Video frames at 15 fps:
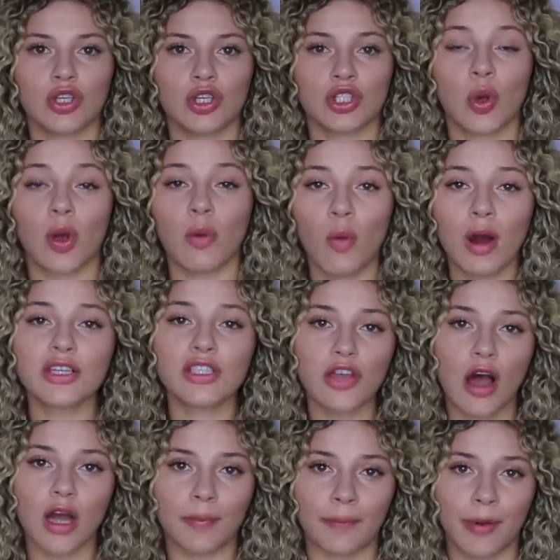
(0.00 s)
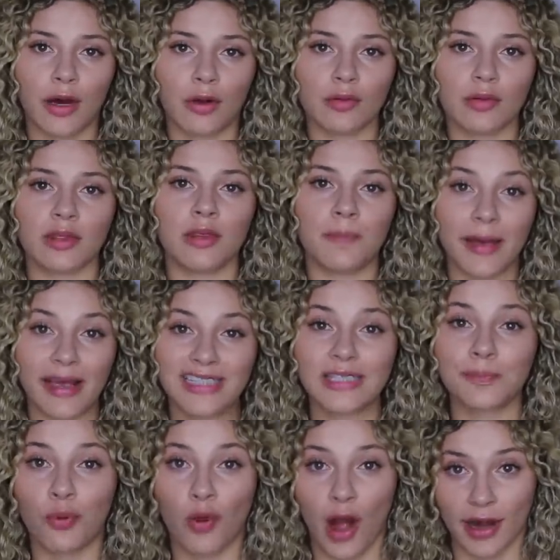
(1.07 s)
So I want to talk about the
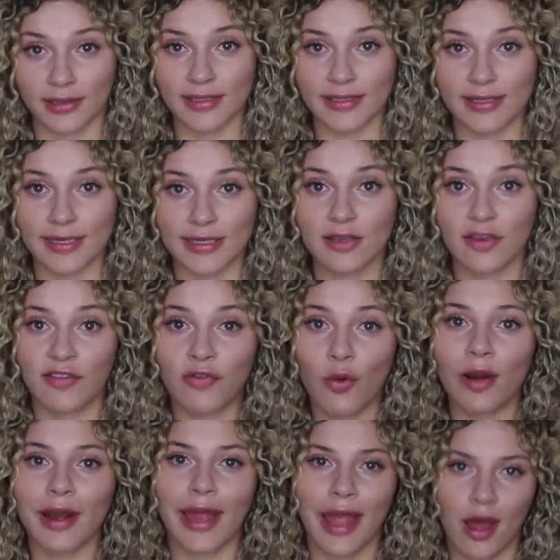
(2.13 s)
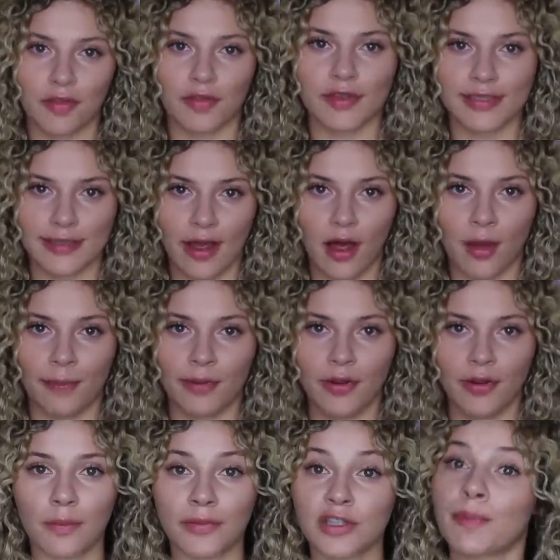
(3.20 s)
best practices for a healthy scalp.
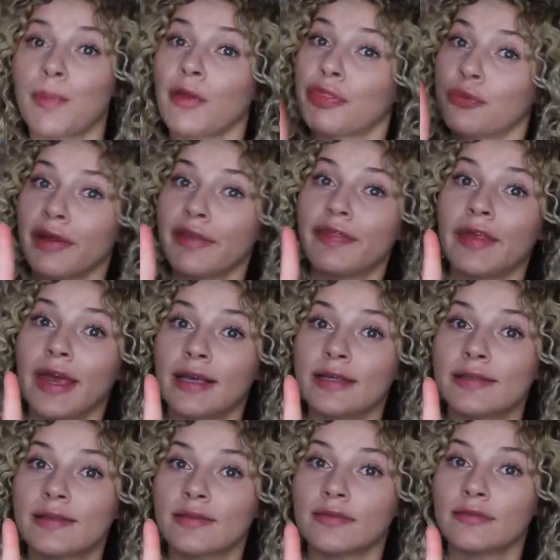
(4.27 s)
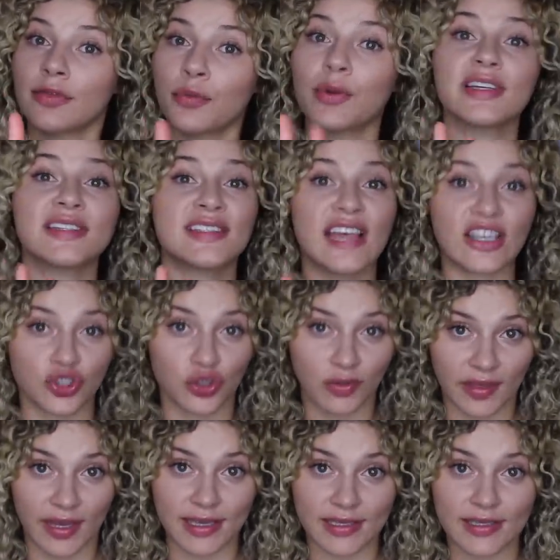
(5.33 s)
There's about three things, three essential
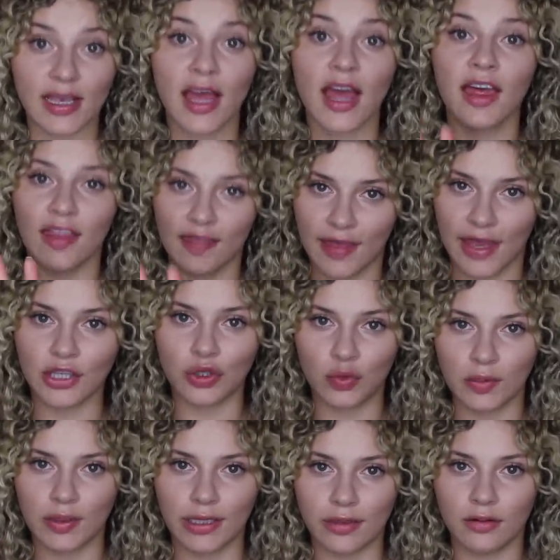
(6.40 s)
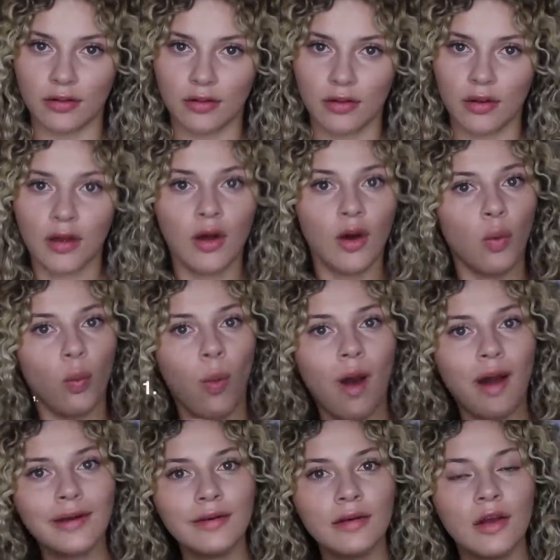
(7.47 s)
things that you need.
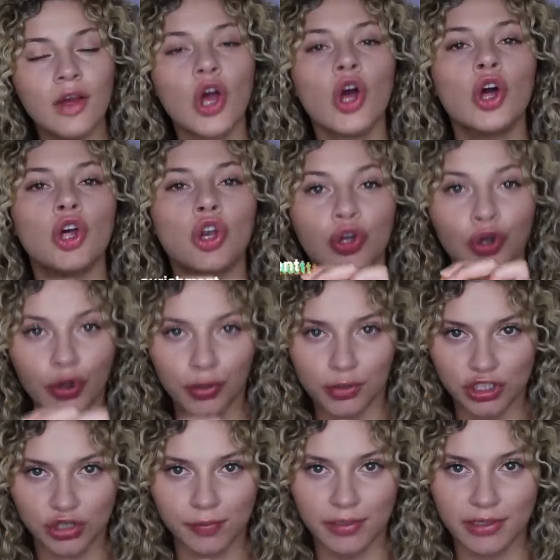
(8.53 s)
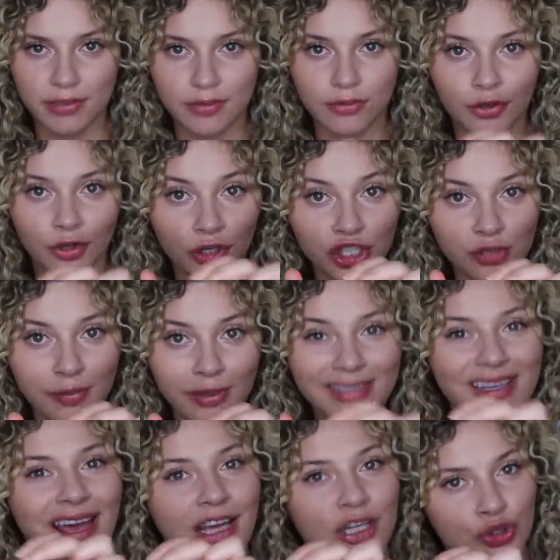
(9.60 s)
One, nourishment,
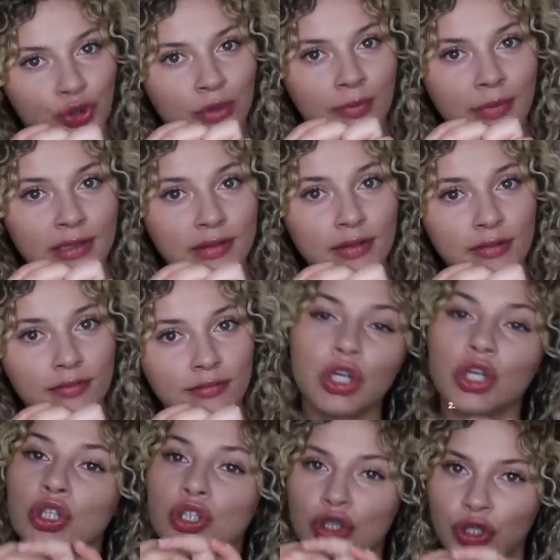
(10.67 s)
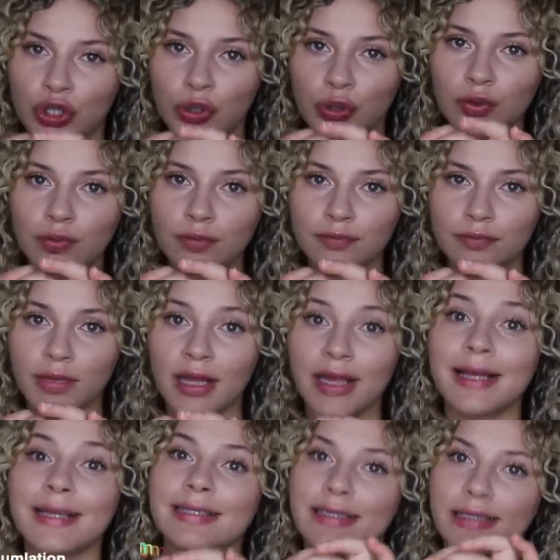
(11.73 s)
nourishment and treatment. Two,
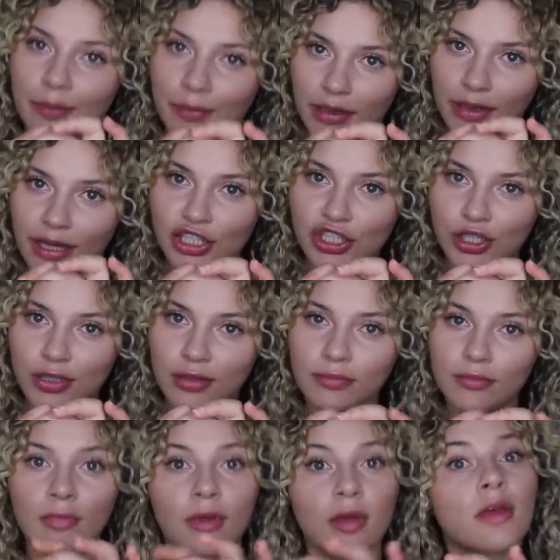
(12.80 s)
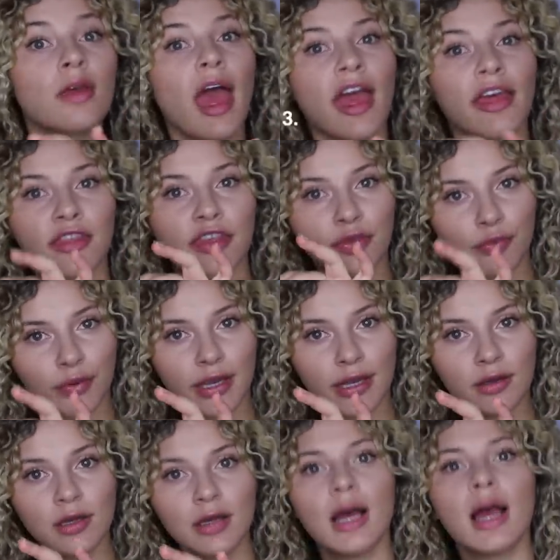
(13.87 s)
stimulation. And
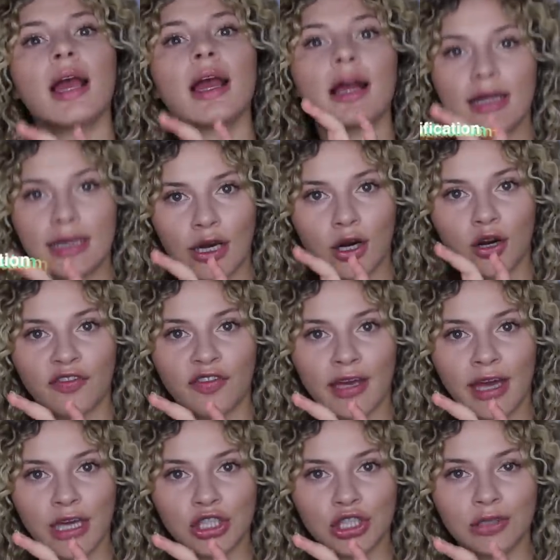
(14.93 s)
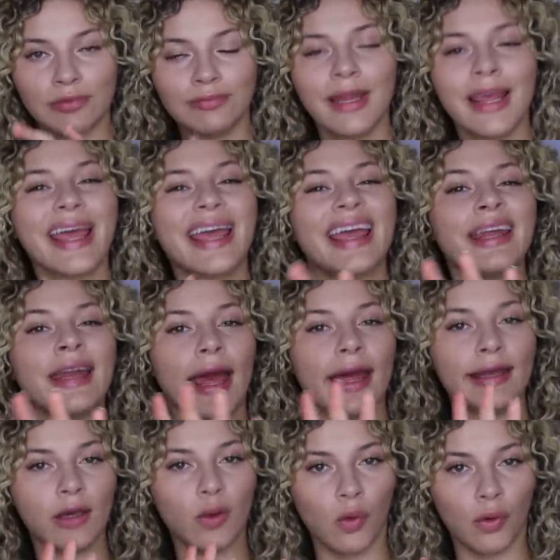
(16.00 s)
three, clarification in
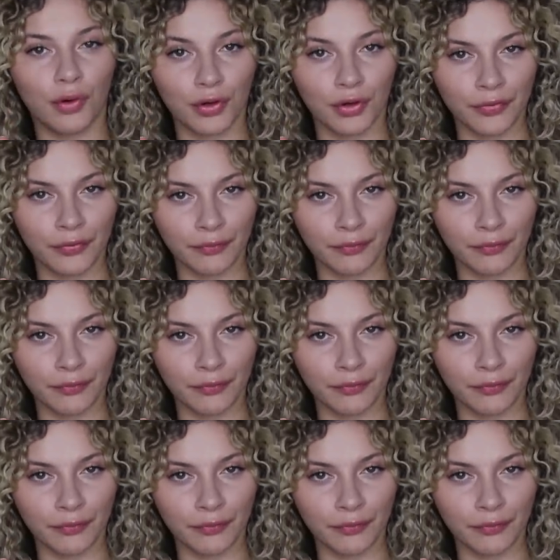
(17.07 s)
any order.